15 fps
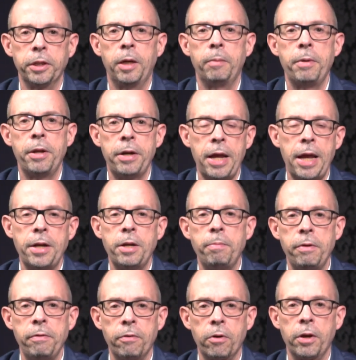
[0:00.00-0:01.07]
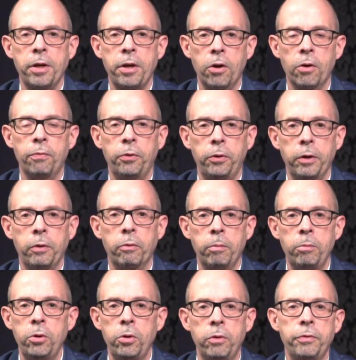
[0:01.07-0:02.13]
up and it had to be very carefully
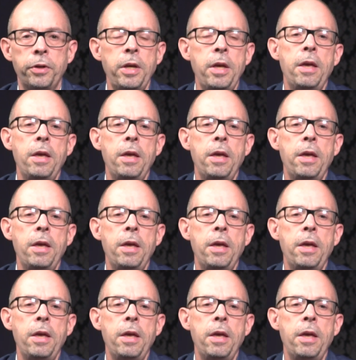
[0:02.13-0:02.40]
removed.